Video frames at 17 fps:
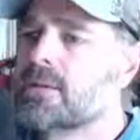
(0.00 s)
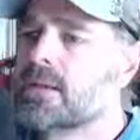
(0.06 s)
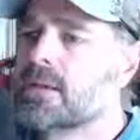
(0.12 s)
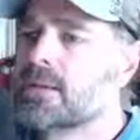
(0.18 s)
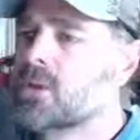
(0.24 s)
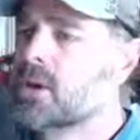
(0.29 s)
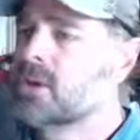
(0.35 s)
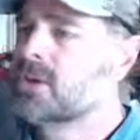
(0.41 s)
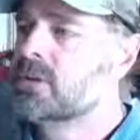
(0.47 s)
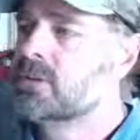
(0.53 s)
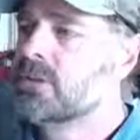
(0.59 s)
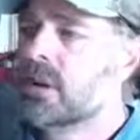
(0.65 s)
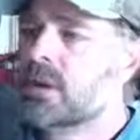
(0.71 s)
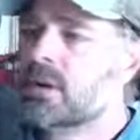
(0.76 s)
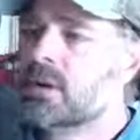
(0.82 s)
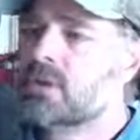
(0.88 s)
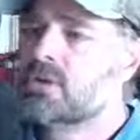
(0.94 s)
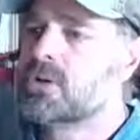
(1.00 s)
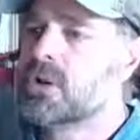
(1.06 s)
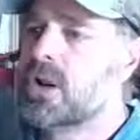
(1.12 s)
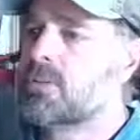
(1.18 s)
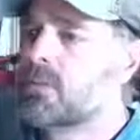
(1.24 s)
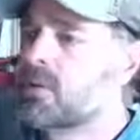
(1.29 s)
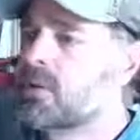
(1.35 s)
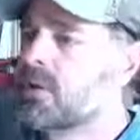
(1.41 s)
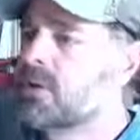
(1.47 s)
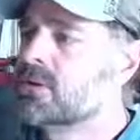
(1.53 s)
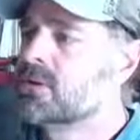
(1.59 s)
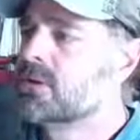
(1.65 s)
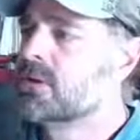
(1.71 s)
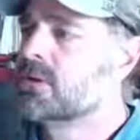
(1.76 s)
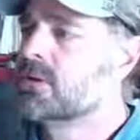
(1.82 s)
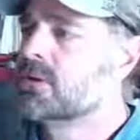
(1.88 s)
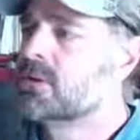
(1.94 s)
continuation bet on dry
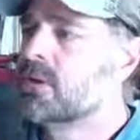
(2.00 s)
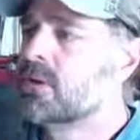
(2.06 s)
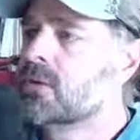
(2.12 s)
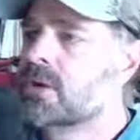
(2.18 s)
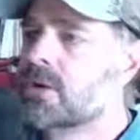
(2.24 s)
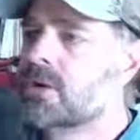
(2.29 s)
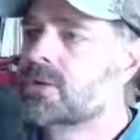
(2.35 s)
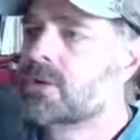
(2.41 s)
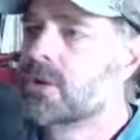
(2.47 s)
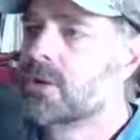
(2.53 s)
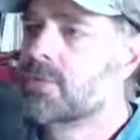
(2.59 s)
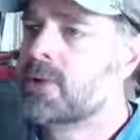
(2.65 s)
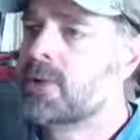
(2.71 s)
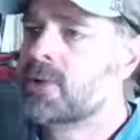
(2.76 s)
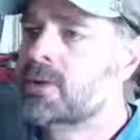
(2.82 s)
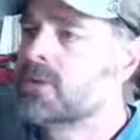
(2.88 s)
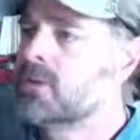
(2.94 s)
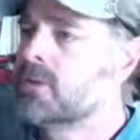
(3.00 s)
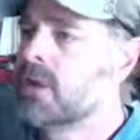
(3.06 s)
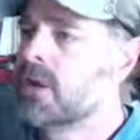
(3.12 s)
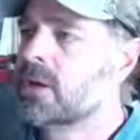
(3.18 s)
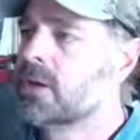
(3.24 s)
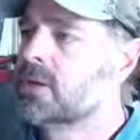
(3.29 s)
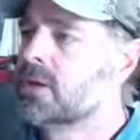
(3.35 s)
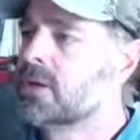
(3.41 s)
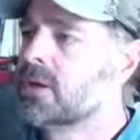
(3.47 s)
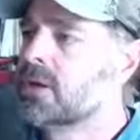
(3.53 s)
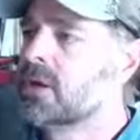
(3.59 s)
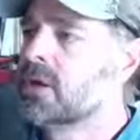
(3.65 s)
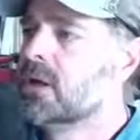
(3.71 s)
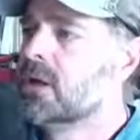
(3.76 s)
boards that don't hit your opponent's range.